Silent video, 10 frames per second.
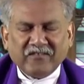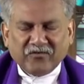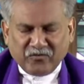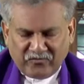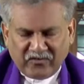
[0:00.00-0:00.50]

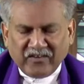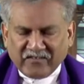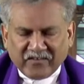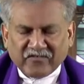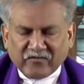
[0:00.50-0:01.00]
through
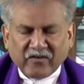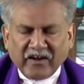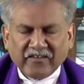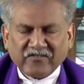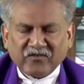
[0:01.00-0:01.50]
Jesus
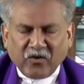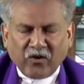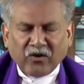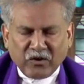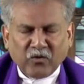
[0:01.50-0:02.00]
Christ
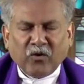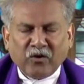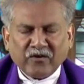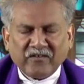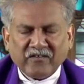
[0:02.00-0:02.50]
our
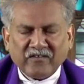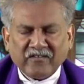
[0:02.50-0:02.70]
Lord.